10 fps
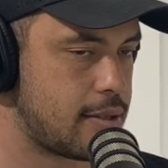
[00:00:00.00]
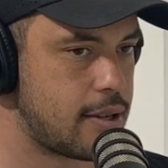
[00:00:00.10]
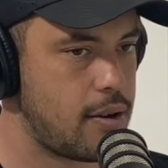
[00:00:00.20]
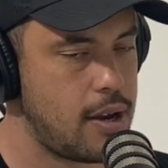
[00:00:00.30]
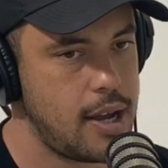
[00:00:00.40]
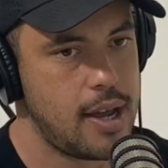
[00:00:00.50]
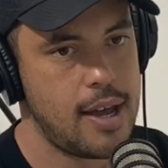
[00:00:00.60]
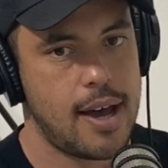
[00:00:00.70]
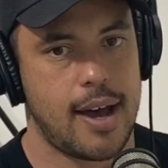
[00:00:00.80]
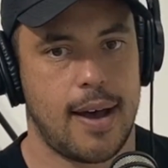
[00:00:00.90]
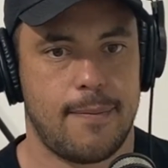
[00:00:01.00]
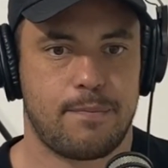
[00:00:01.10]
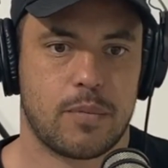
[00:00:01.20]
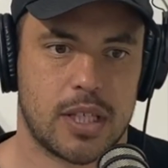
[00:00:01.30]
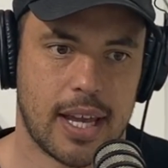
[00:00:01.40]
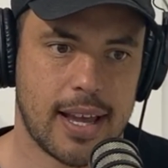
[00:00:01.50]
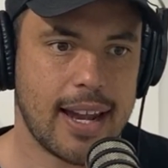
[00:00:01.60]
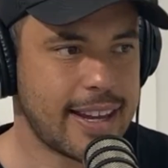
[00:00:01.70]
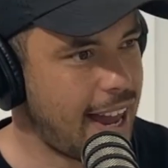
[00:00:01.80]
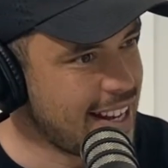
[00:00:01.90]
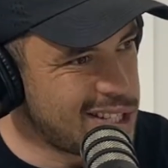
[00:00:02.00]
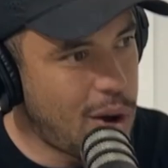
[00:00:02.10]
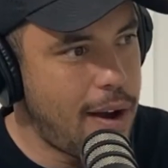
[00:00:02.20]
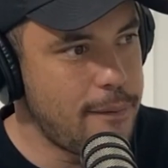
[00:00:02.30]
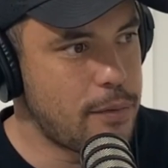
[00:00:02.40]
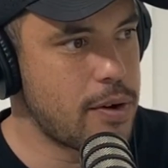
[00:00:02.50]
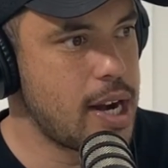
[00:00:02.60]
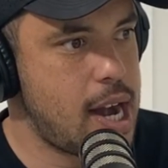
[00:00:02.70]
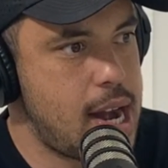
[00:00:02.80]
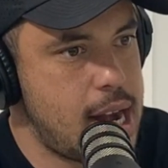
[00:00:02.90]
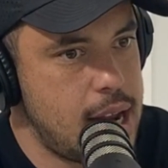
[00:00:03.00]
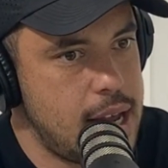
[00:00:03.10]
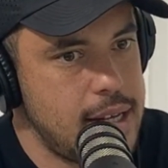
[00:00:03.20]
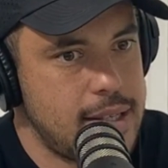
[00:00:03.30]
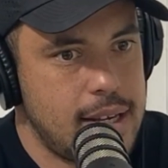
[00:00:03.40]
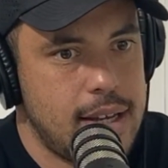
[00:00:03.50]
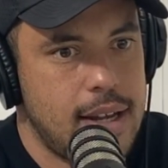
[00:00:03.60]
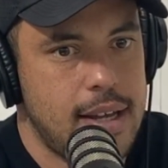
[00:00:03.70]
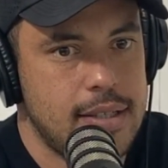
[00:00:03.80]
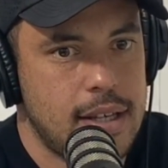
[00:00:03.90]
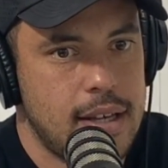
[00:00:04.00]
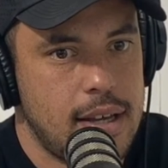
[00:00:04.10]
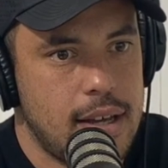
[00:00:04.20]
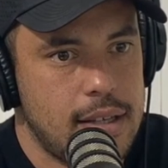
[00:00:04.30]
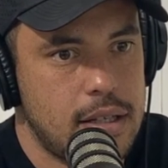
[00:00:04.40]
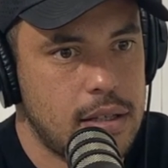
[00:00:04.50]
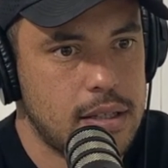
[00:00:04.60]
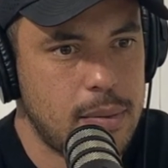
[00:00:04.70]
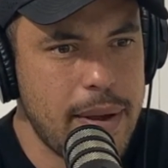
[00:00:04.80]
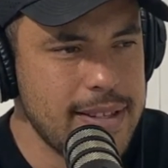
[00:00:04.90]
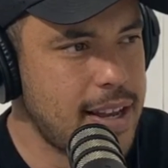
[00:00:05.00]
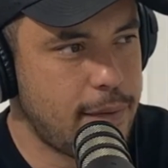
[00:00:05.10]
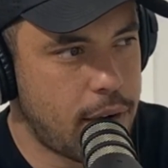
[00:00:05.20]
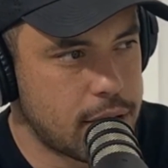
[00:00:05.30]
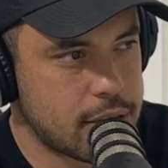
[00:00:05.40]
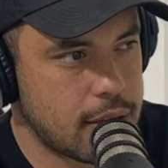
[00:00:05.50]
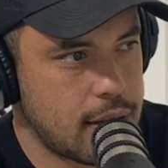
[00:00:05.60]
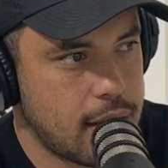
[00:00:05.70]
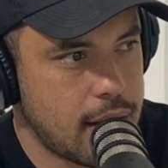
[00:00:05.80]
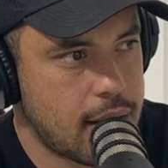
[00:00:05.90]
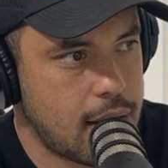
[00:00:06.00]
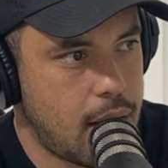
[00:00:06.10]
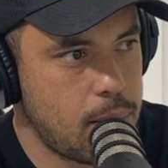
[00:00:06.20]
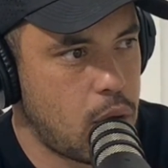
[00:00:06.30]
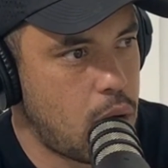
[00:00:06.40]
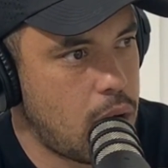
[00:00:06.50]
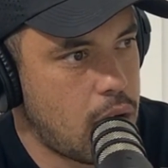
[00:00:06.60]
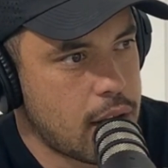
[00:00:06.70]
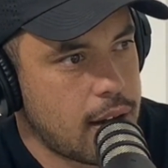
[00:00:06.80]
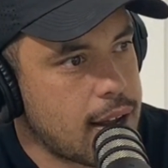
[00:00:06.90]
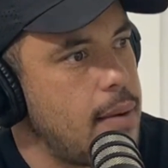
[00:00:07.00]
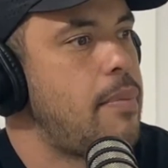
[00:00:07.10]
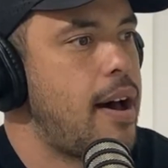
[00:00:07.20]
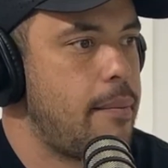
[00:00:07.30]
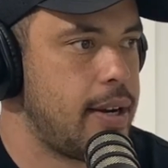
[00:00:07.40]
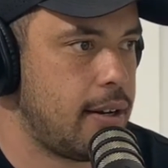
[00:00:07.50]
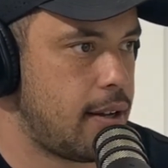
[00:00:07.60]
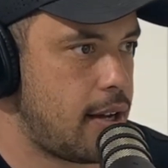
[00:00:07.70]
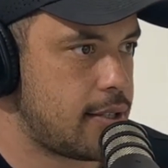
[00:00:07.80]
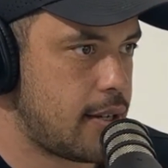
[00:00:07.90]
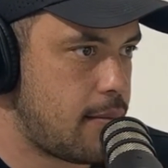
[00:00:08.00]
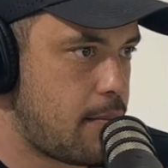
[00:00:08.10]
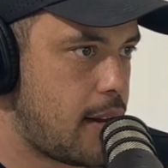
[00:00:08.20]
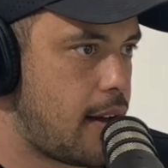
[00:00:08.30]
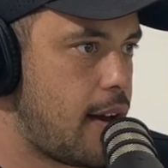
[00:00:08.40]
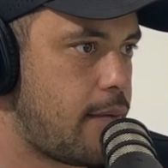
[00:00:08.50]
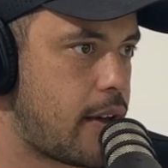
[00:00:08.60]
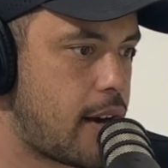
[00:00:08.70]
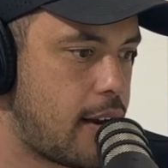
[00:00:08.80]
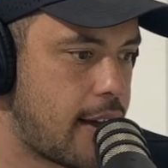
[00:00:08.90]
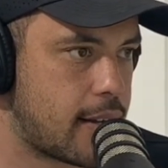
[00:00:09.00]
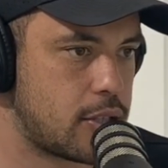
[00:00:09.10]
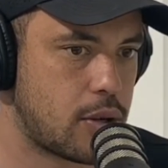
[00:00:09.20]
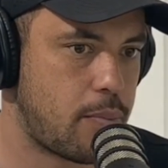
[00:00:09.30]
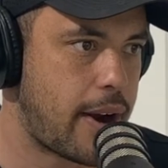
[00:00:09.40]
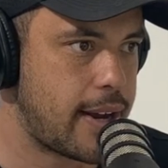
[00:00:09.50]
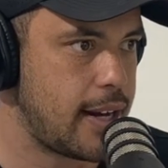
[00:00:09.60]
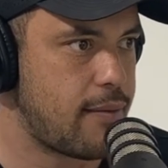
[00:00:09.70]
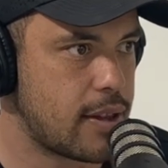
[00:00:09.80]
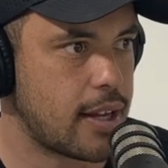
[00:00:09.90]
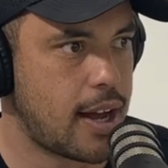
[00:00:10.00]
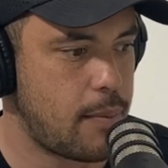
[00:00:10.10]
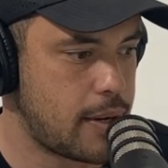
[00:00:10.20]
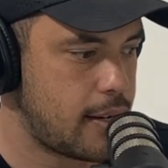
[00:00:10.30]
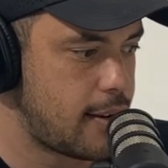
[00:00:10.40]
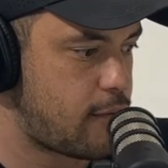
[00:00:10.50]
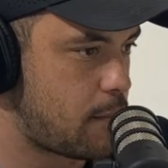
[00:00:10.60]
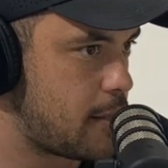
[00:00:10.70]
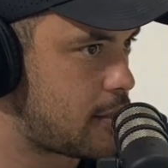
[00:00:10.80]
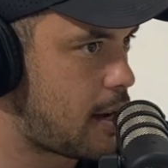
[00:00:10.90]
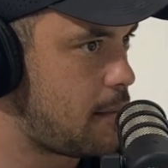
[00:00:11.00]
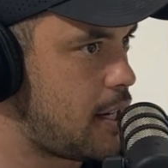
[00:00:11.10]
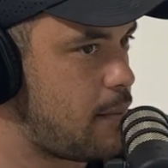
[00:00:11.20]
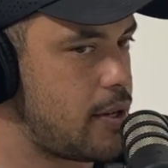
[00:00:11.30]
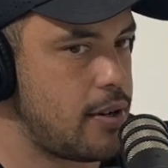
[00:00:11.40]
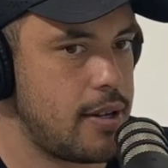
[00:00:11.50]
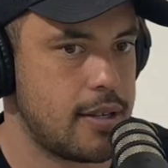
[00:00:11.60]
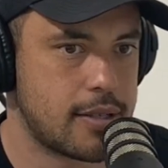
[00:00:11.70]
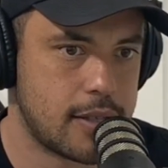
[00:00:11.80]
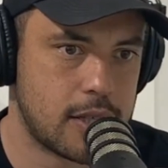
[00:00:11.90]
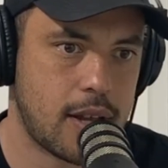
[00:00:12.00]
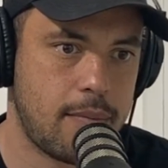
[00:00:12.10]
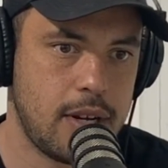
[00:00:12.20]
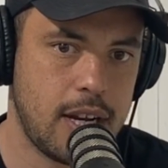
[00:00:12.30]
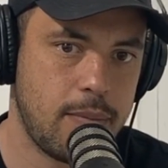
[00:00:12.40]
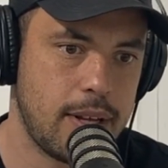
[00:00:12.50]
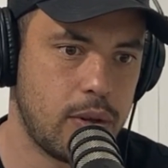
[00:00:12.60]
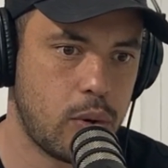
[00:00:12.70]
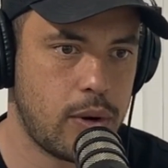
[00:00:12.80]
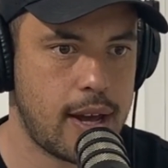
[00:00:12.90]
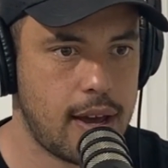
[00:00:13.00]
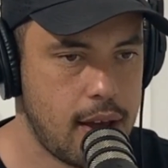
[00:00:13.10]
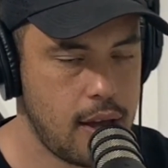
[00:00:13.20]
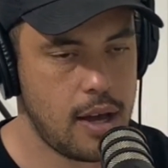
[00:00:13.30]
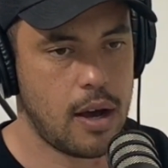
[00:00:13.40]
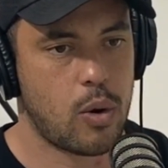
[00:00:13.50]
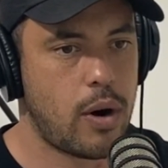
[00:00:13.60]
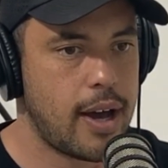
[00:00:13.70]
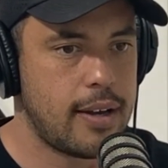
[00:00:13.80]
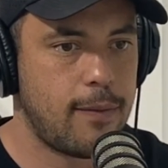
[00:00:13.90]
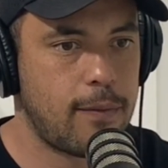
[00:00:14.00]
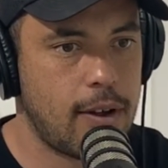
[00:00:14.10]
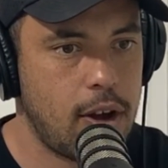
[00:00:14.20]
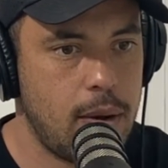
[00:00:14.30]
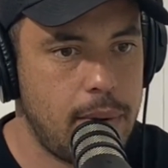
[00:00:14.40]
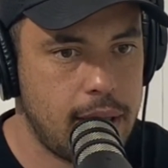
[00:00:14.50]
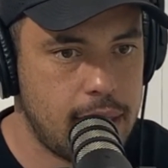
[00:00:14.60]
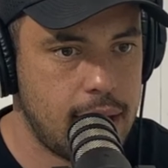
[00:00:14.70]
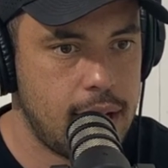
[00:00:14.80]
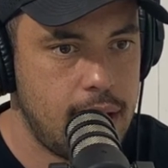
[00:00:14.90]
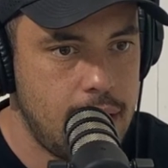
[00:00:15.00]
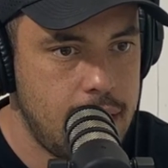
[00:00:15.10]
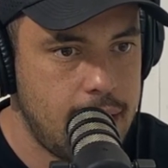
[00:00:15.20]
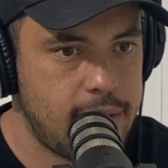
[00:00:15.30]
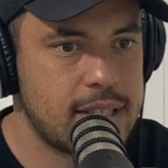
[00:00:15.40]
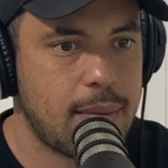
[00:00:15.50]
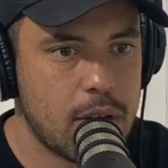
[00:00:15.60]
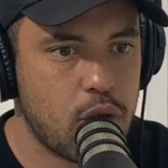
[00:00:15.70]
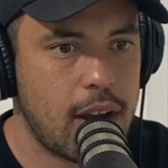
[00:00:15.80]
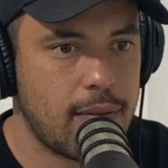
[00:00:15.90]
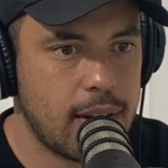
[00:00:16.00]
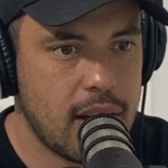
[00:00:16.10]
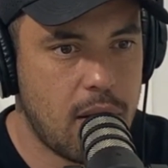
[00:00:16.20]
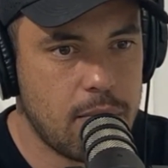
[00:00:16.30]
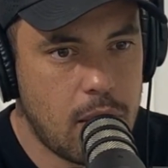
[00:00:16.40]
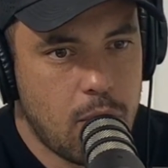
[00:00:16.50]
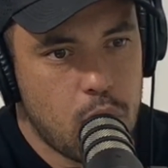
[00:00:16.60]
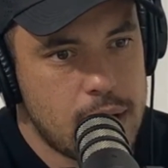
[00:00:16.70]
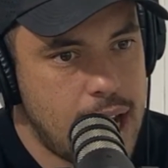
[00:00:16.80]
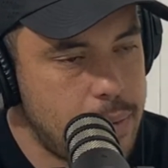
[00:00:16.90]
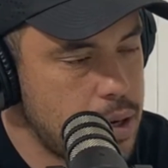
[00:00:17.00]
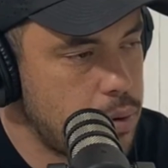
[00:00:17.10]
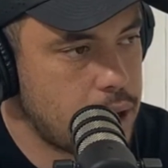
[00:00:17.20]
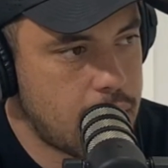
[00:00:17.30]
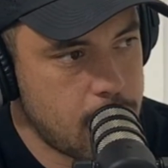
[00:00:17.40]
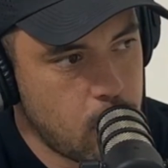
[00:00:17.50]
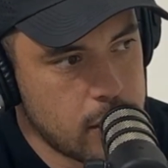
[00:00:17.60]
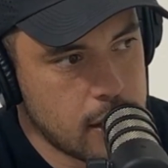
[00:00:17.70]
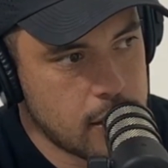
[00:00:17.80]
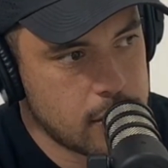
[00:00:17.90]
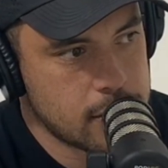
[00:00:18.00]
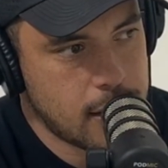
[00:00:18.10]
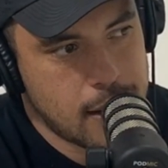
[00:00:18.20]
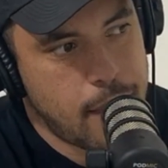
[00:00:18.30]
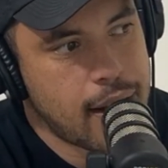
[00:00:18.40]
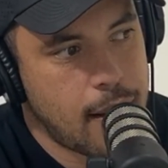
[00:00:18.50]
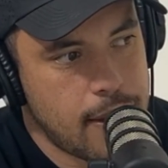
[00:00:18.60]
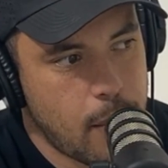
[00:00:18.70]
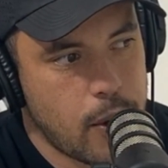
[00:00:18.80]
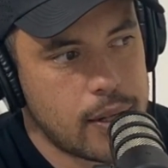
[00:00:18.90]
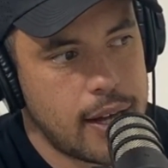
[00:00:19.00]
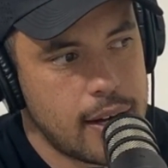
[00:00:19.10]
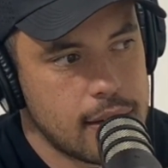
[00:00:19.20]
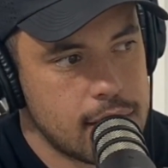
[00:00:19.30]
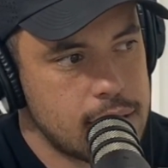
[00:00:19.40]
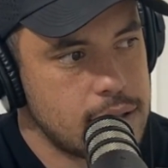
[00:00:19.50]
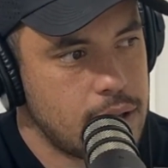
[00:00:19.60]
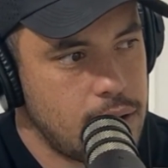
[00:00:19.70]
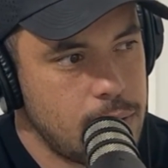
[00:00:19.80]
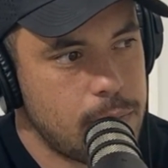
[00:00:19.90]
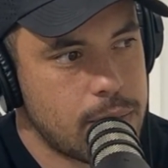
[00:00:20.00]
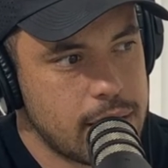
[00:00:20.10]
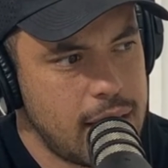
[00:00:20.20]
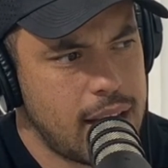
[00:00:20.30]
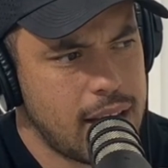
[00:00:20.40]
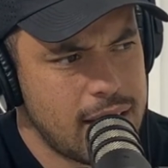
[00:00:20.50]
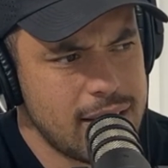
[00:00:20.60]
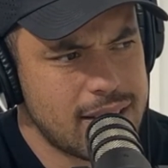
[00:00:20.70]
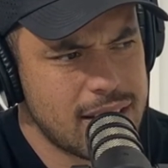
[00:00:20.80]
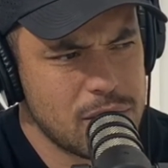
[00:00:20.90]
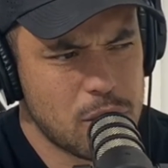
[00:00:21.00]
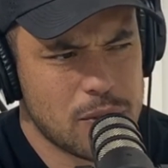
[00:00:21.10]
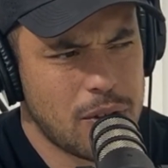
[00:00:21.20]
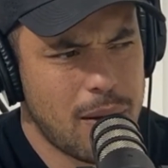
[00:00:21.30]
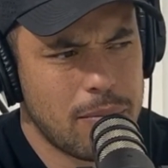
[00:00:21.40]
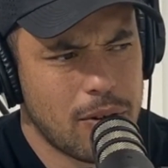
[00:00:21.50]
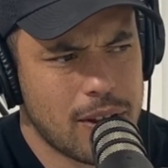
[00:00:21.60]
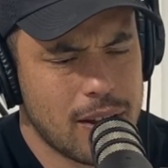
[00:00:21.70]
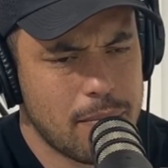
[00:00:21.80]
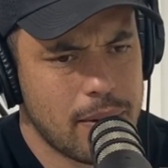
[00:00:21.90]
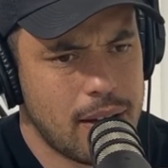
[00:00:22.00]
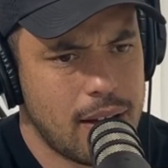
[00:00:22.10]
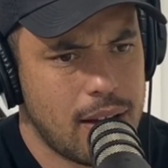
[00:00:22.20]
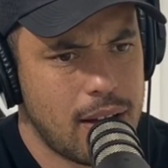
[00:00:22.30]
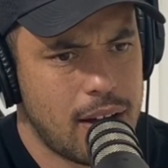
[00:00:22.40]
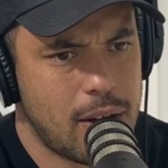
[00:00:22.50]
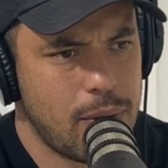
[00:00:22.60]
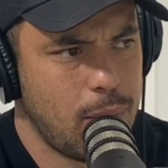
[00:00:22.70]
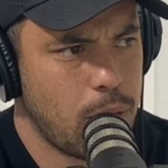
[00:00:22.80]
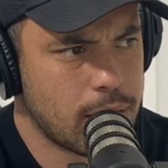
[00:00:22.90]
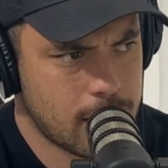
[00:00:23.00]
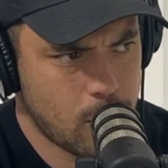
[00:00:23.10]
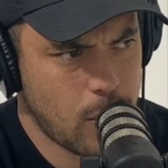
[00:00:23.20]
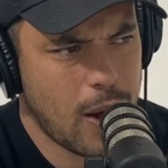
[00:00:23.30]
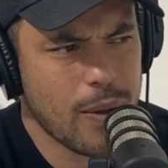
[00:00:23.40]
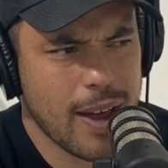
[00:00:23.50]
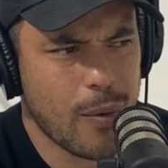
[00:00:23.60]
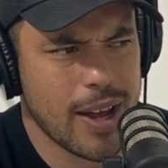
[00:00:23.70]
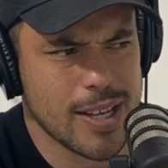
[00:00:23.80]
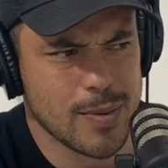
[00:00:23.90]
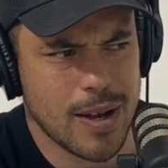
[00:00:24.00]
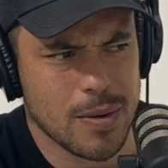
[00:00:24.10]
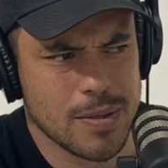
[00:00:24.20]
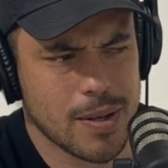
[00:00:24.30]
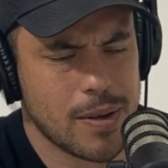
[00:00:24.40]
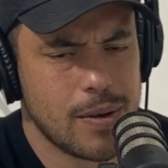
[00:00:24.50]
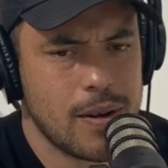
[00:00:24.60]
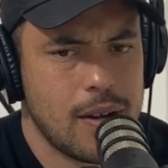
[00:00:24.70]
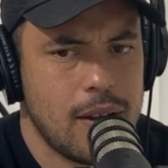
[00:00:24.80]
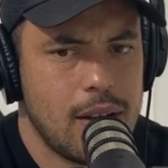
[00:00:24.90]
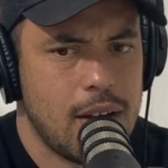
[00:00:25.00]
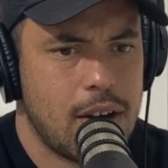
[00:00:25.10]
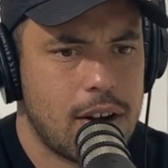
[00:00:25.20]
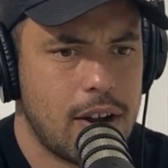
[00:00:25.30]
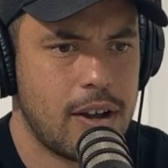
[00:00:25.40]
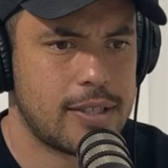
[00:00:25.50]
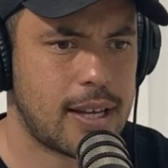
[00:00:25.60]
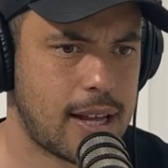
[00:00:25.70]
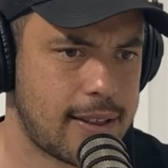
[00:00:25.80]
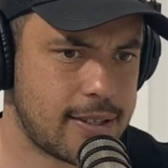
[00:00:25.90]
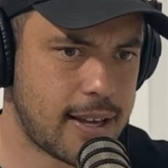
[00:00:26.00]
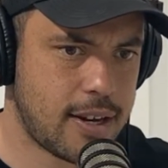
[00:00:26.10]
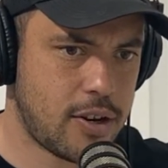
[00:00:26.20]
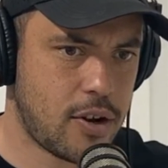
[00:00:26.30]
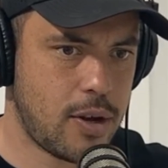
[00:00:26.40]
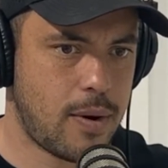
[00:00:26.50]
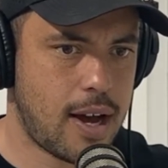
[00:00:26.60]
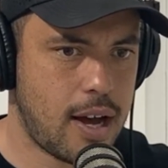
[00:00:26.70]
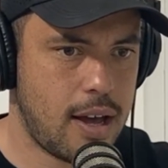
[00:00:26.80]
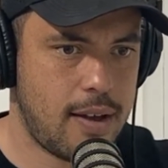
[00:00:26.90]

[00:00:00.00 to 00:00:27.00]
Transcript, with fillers: So, um, allocating time for it is it is it d- depends how you function like i'm not i don't like compartmentalizing my life i don't like sort of breaking everything up and like from this time you need to be doing this this time you need to be doing that i'm quite in the flow but then if there's something creatively i'm, more than happy to block out the morning because i can make up that work later so yeah it is it is sort of time blocking but i don't really work well that way as well so I don't know. So understanding who you are.